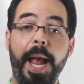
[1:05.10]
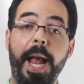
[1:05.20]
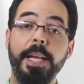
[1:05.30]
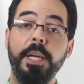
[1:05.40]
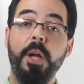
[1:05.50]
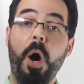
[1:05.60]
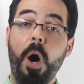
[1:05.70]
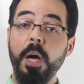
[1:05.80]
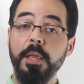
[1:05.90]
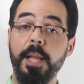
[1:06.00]
and an
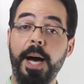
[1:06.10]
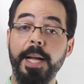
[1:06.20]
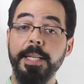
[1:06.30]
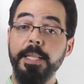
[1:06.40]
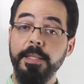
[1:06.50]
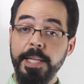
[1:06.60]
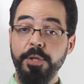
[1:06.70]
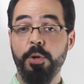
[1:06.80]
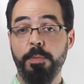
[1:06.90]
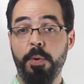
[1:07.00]
online
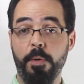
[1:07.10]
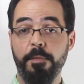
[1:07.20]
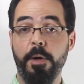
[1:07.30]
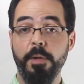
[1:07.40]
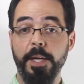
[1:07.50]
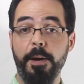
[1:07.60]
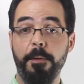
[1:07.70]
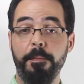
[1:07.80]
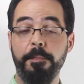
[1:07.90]
digital portfolio.